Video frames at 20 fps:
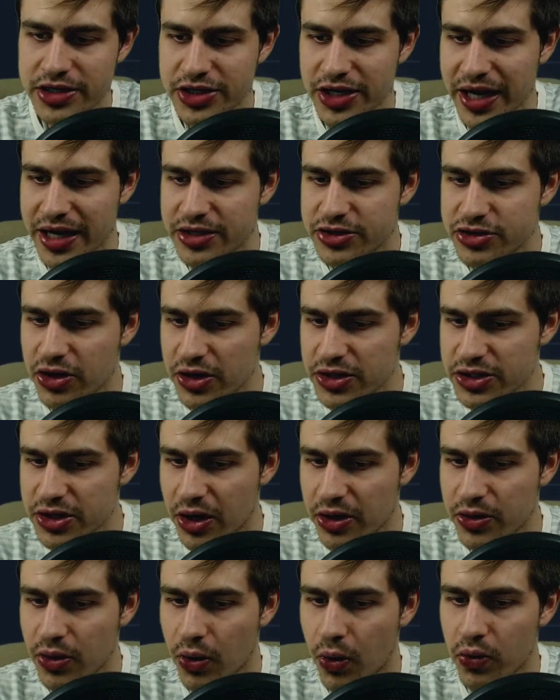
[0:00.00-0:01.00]
to get
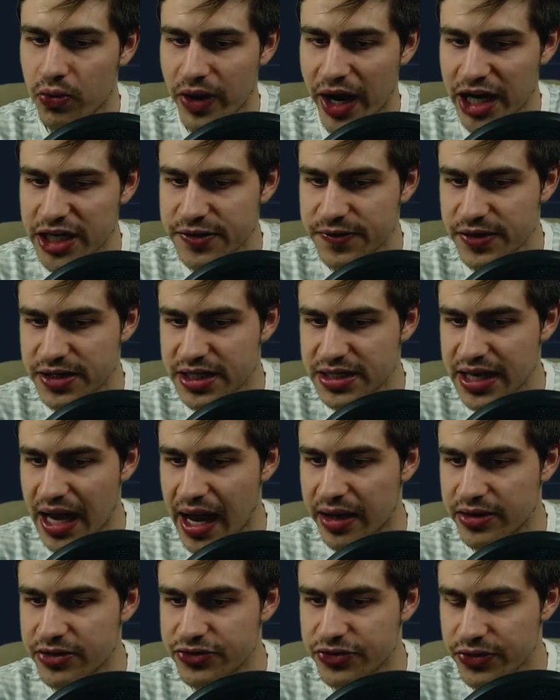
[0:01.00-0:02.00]
Trossard or Rashford, as
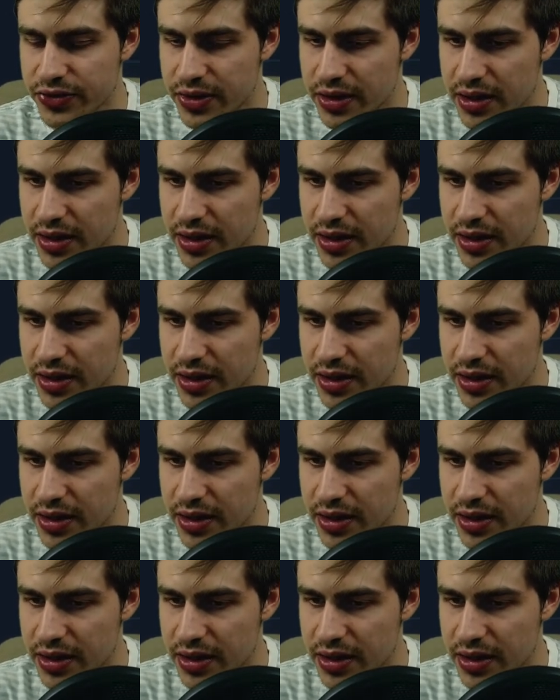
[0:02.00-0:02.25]
Andrew?